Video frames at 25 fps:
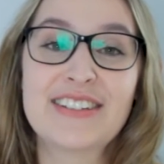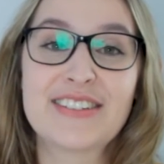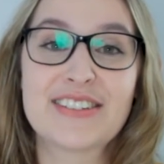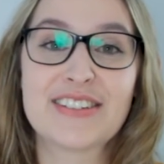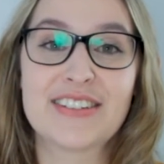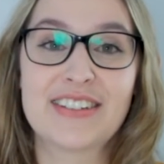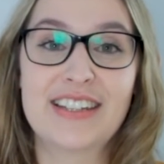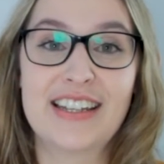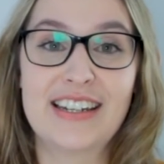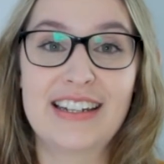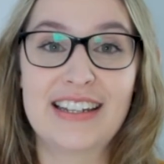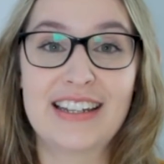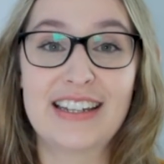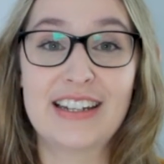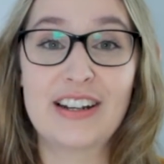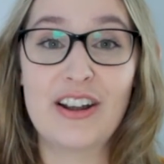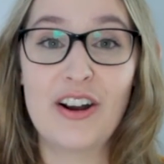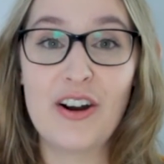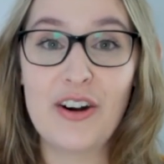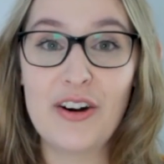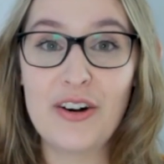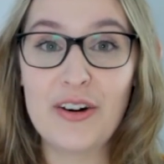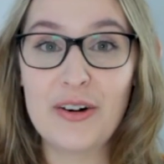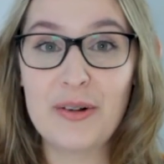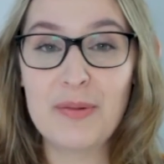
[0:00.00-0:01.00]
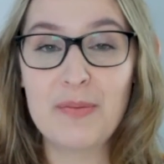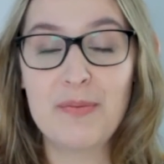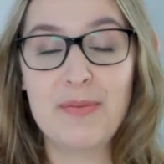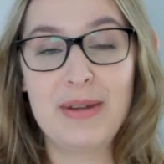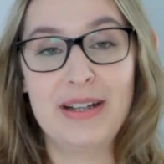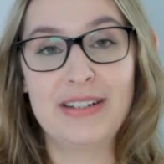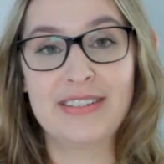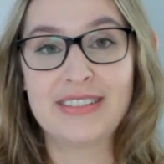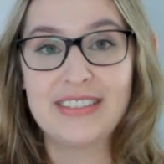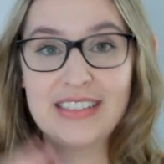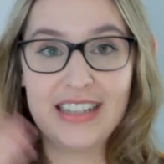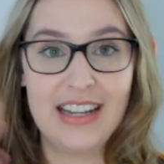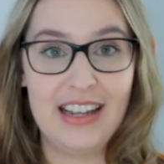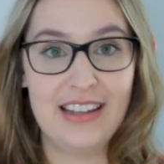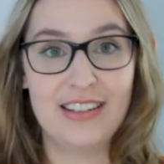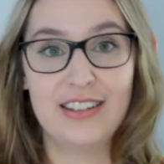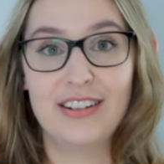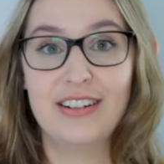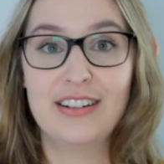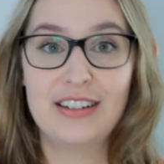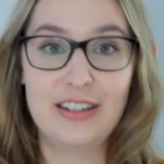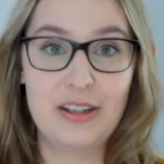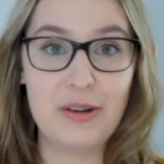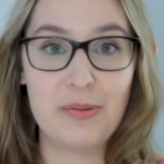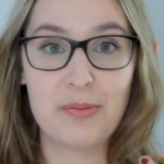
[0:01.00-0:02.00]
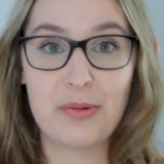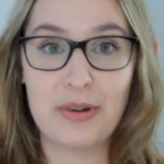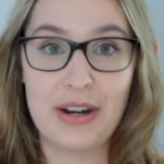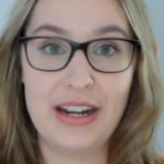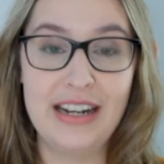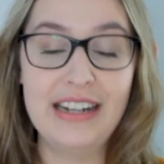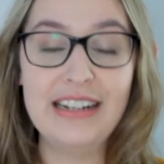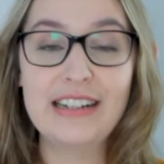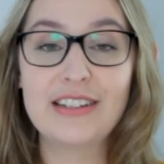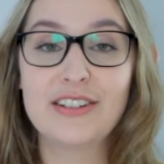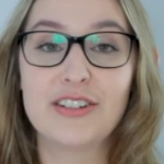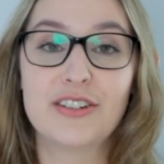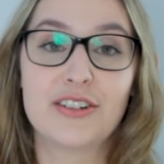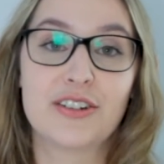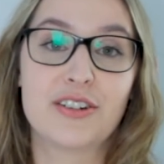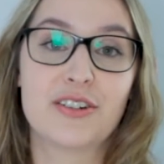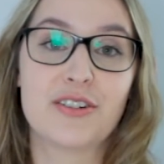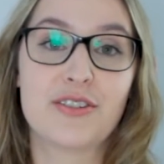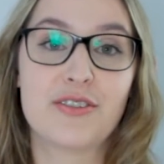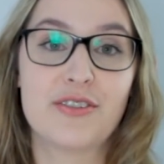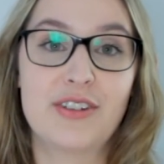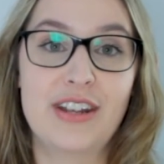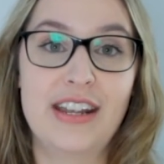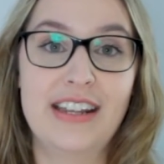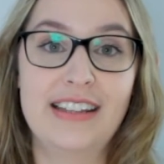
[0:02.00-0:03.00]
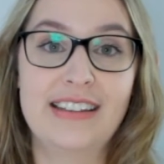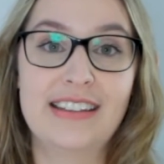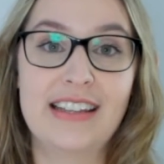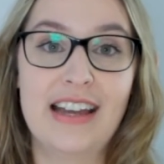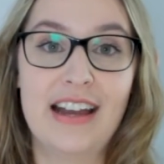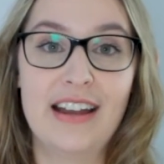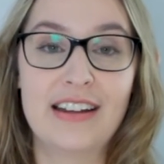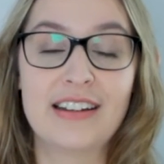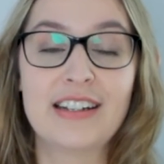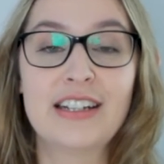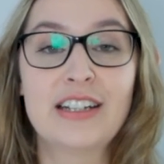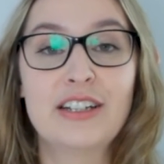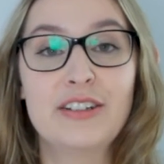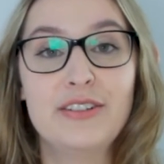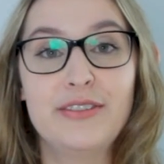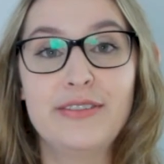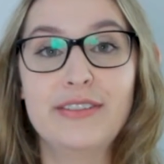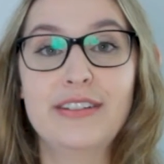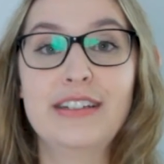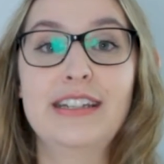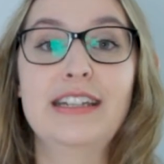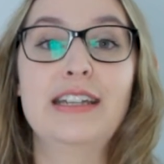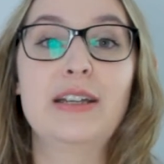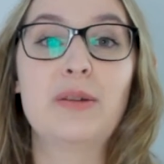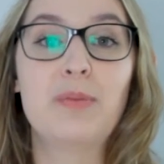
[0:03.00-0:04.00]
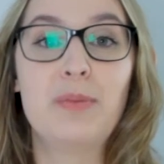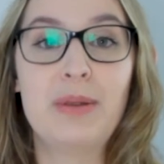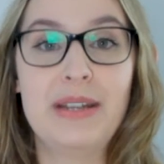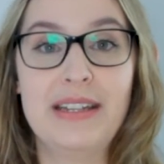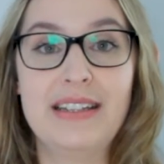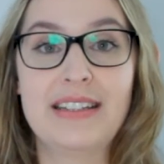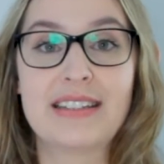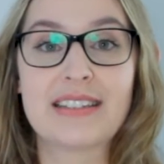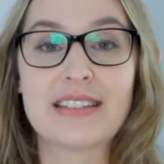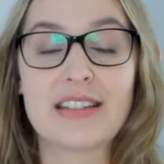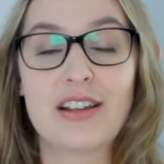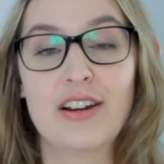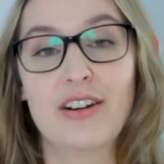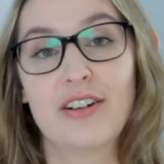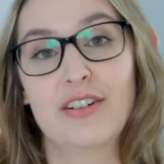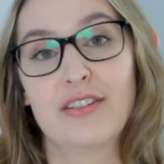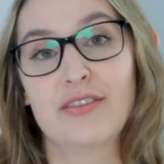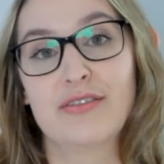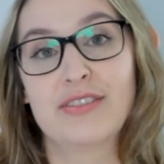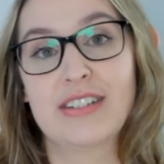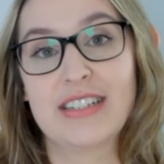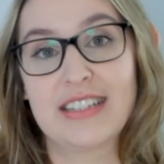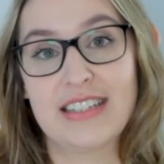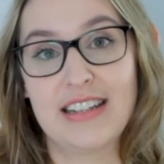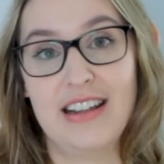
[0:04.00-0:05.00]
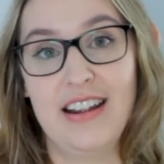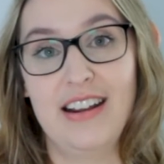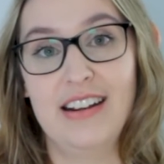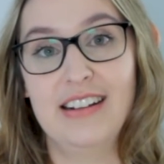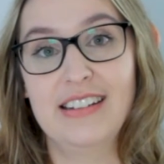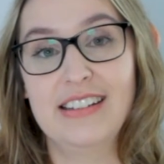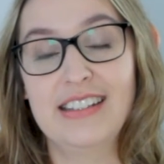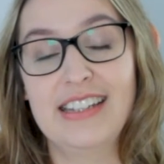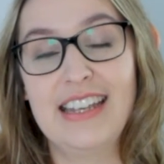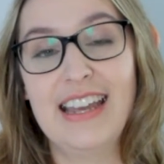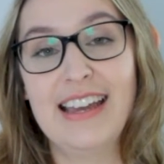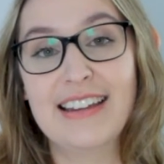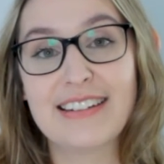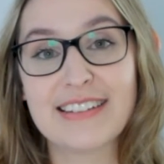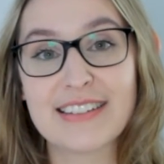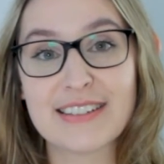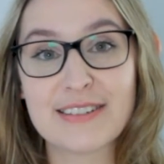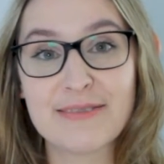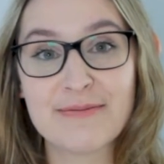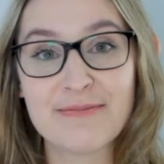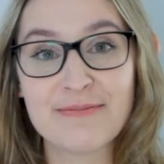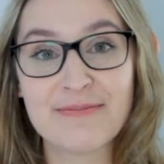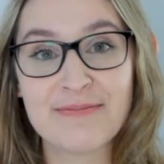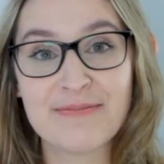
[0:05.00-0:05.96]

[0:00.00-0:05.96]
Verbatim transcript: so that it can all meld together in your brain and you can create that unique piece of design in the end.